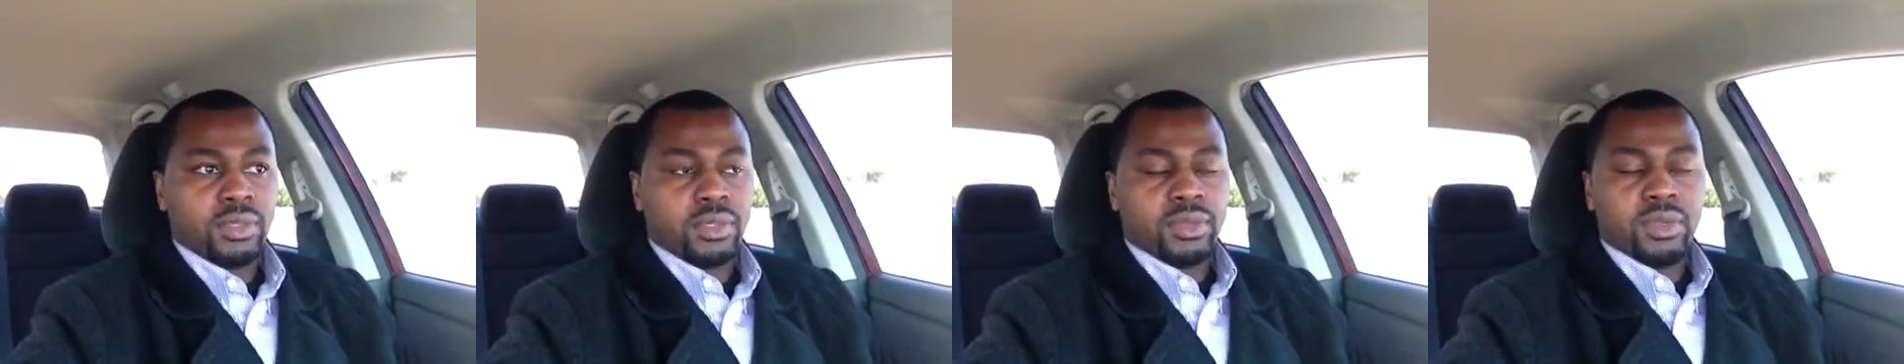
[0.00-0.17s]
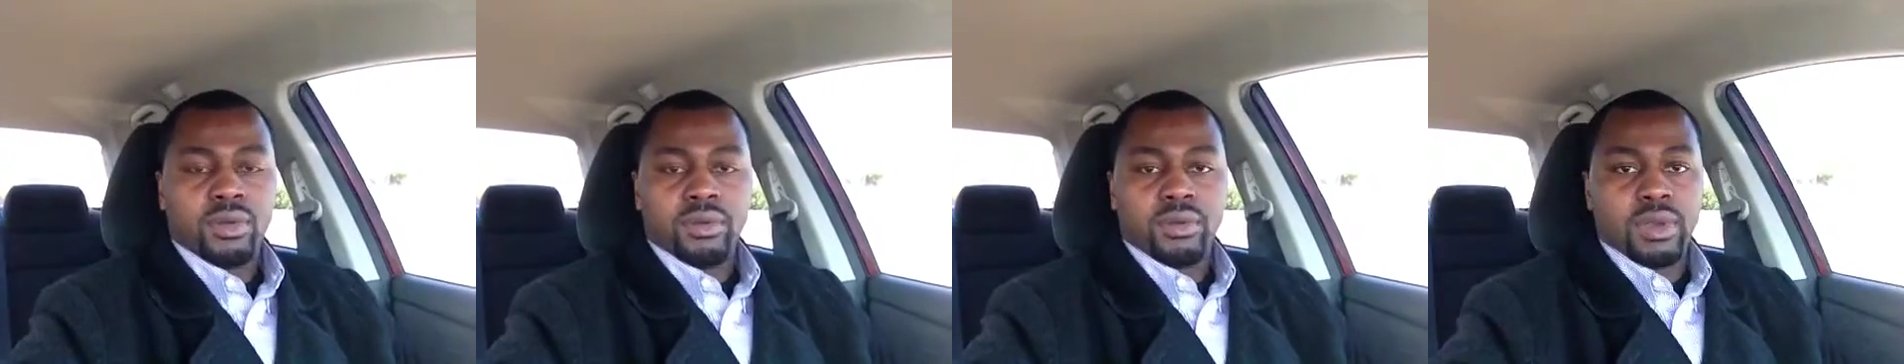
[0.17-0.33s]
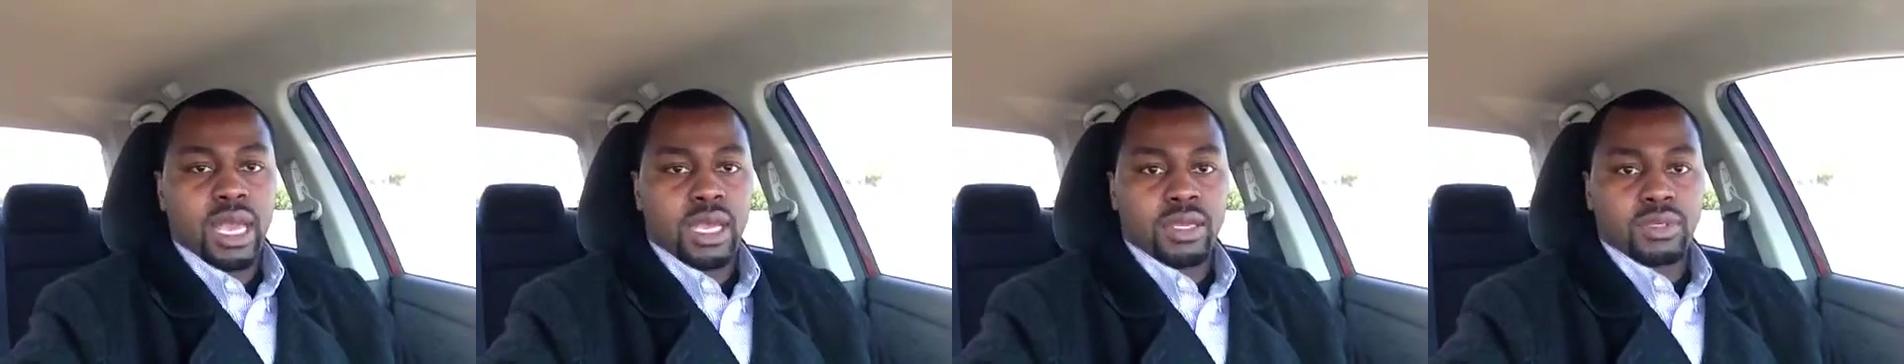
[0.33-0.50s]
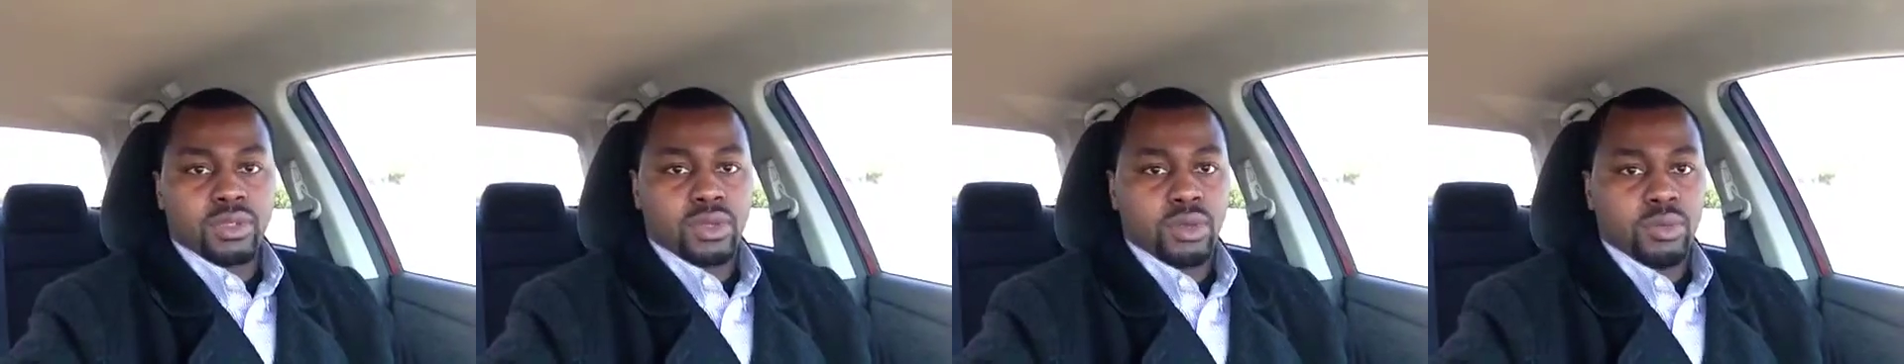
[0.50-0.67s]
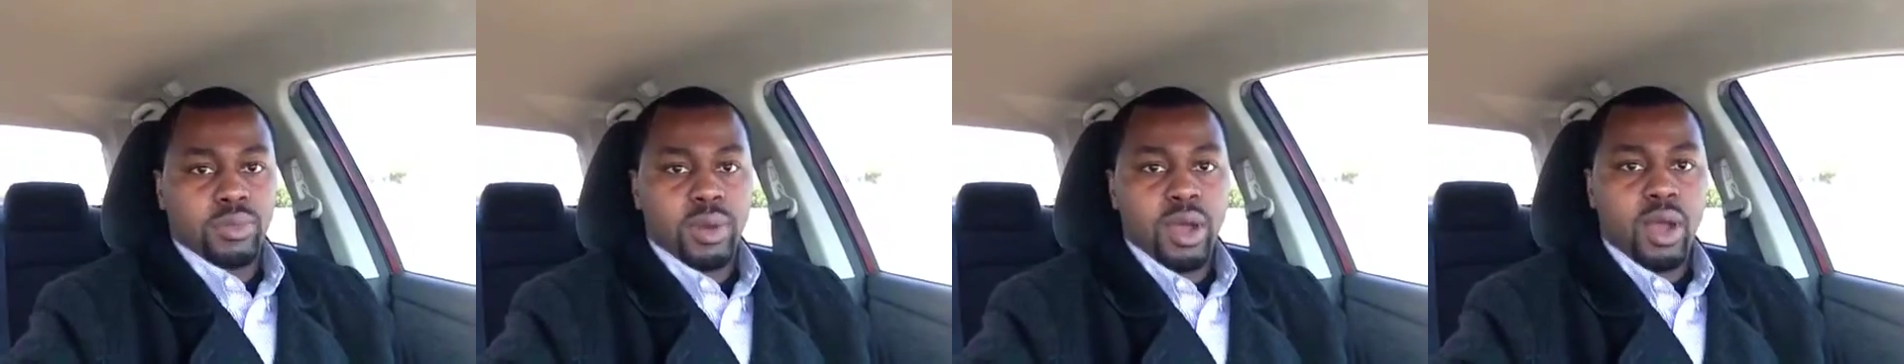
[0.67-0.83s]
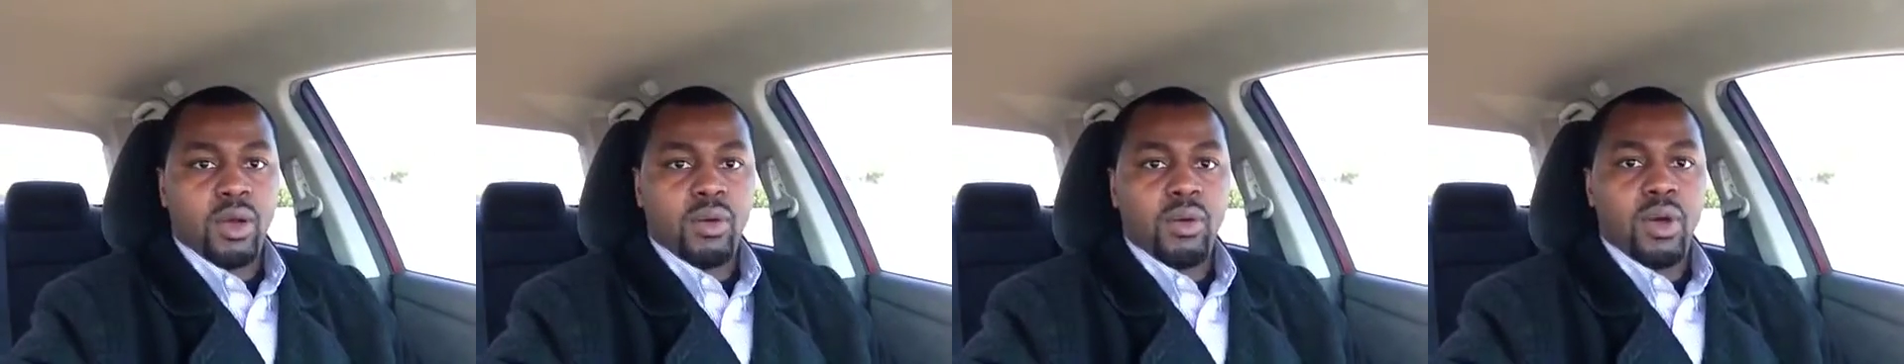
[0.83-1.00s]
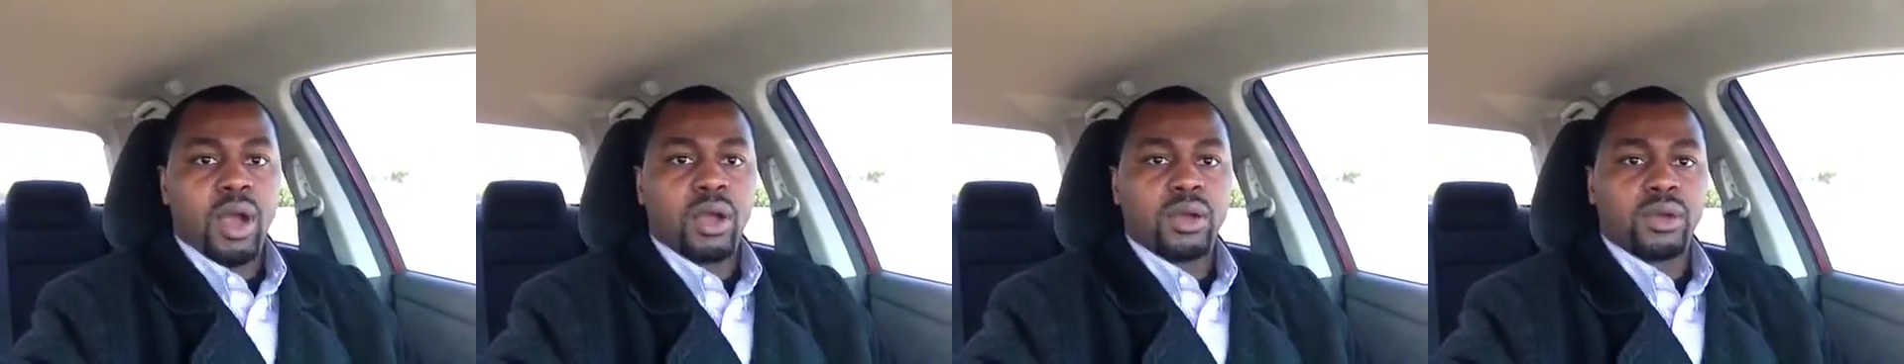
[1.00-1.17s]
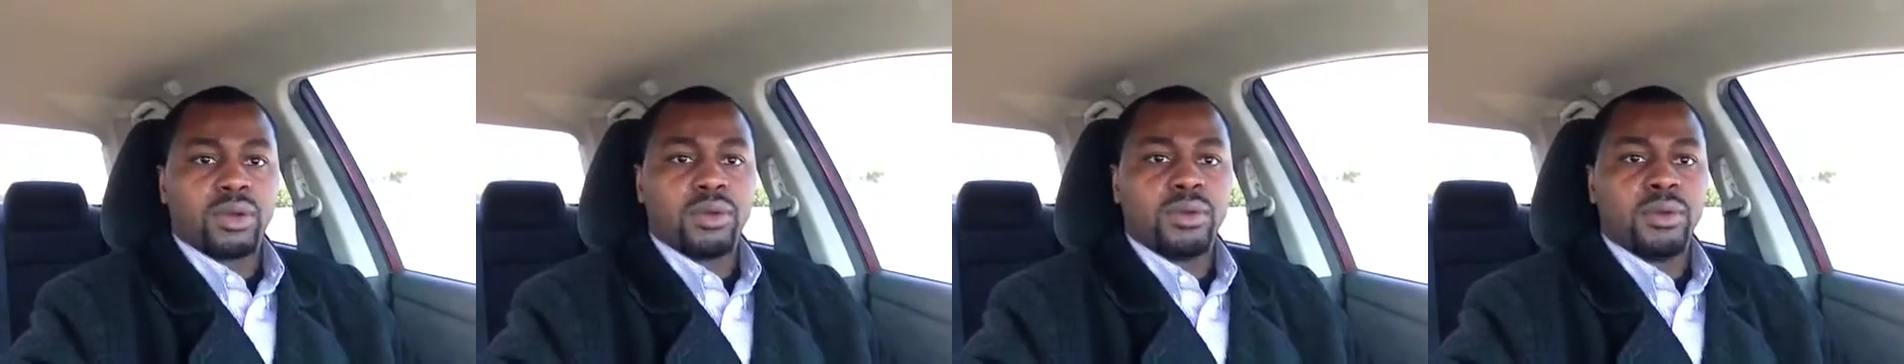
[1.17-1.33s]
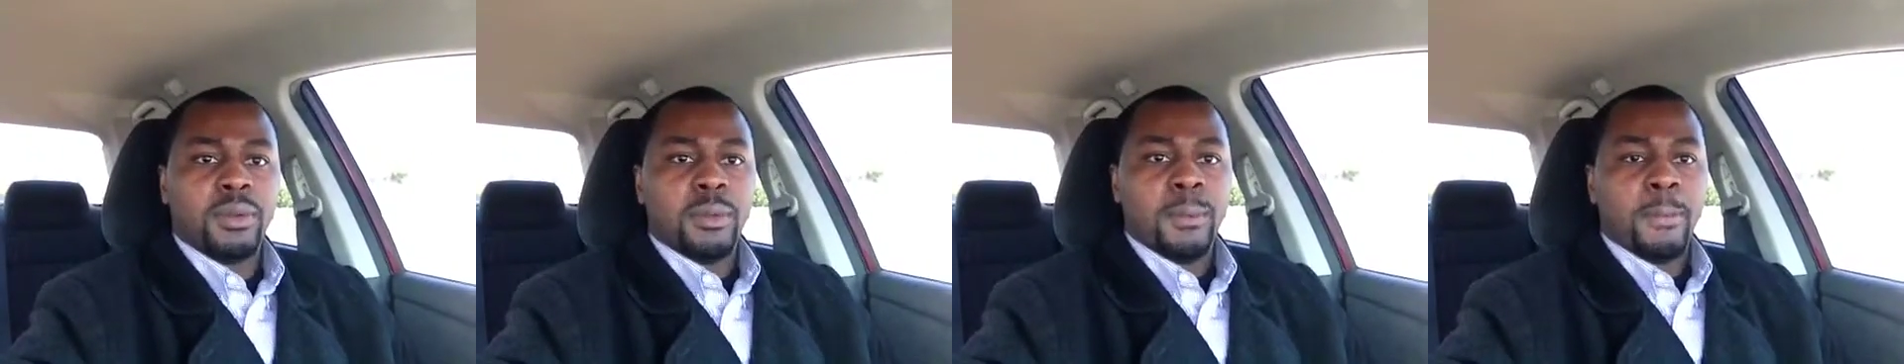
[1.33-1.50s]
No knocks on Paul
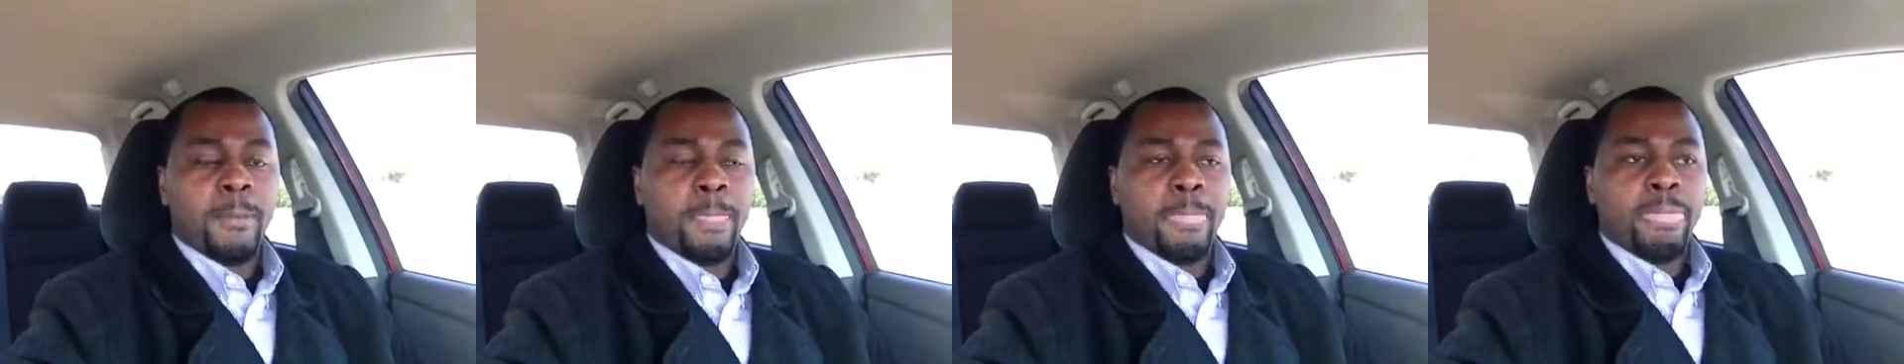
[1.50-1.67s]
Walker.